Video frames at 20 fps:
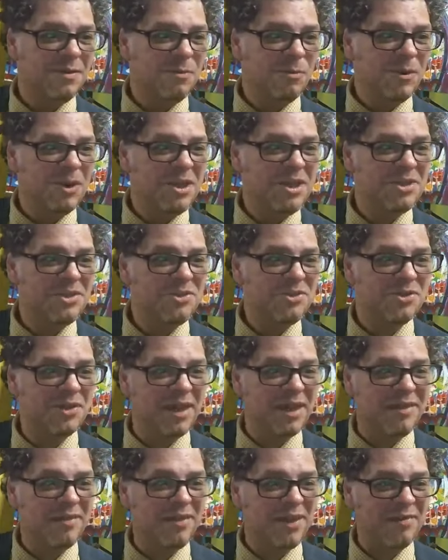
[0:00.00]
When did you
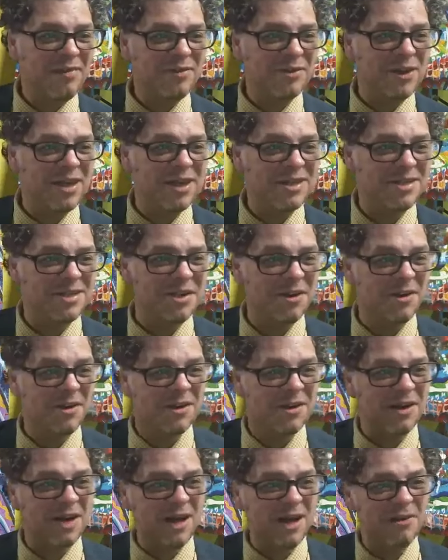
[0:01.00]
have your last
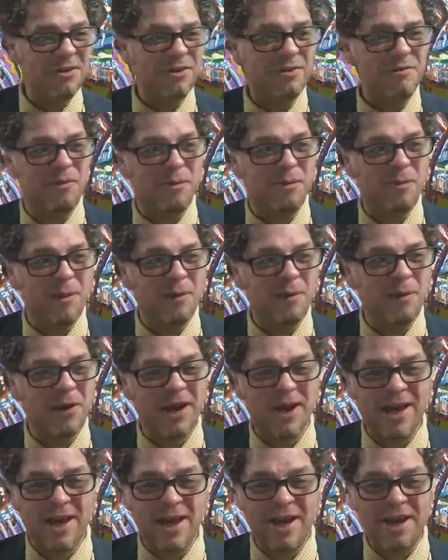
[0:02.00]
haircut? I don't even remember.
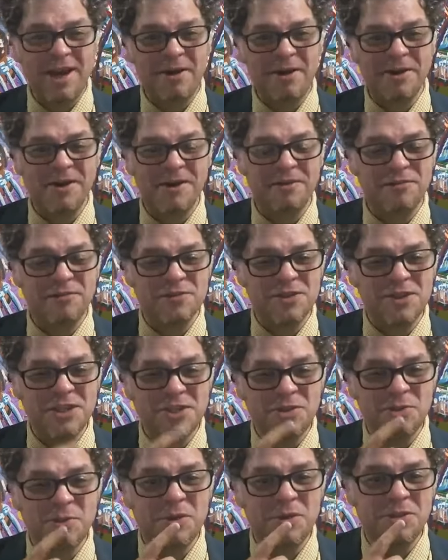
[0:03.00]
I got a haircut for
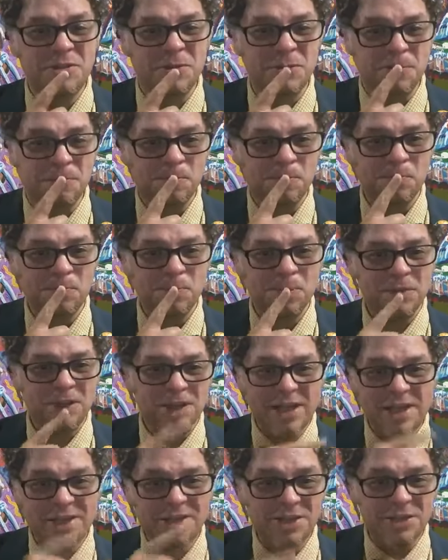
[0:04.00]
C2E2
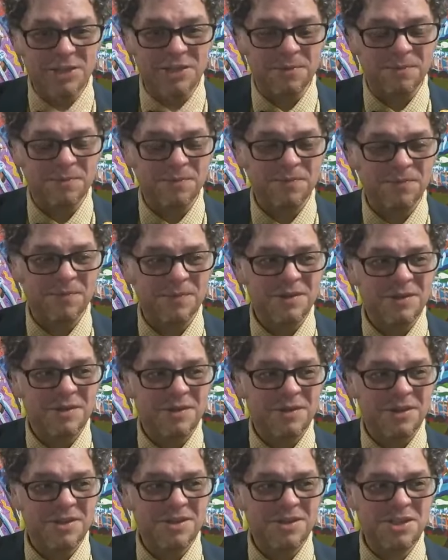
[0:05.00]
last year.
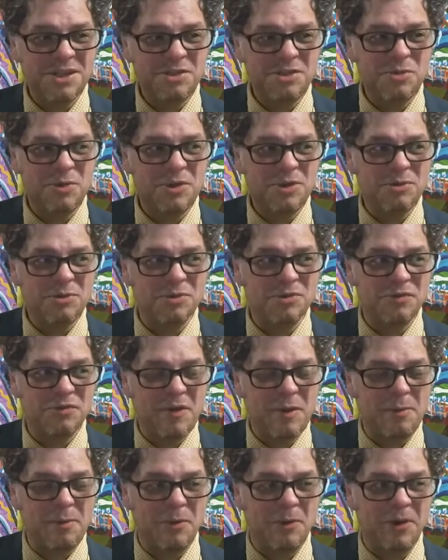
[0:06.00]
And C2E2 was
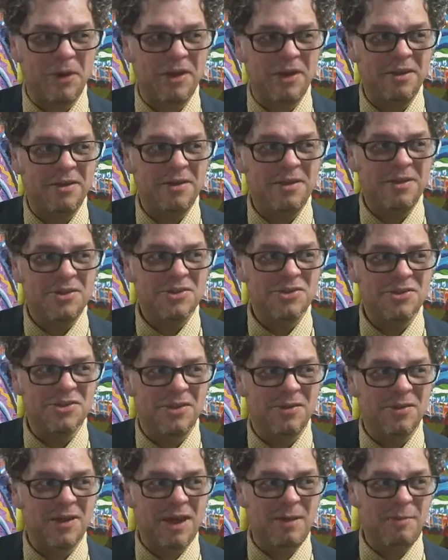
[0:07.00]
February.
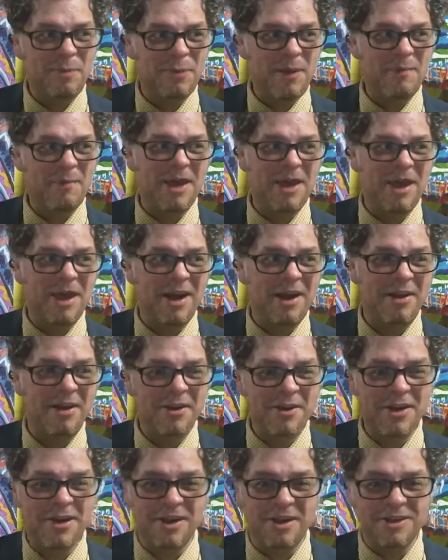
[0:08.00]
So I probably got a
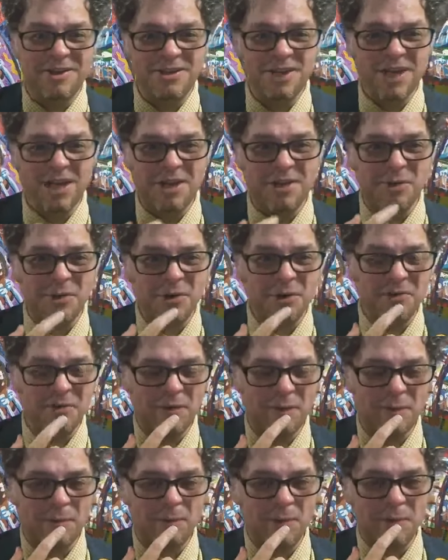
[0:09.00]
haircut in January,
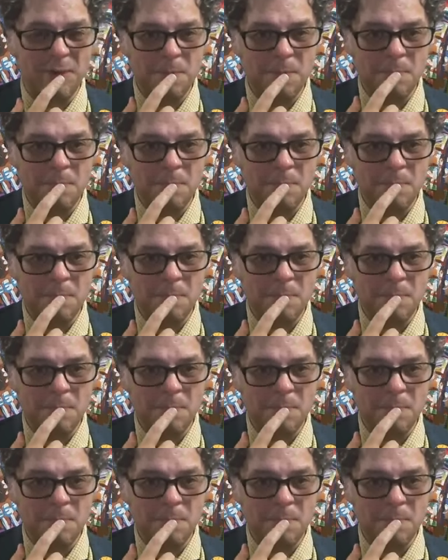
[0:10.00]
February.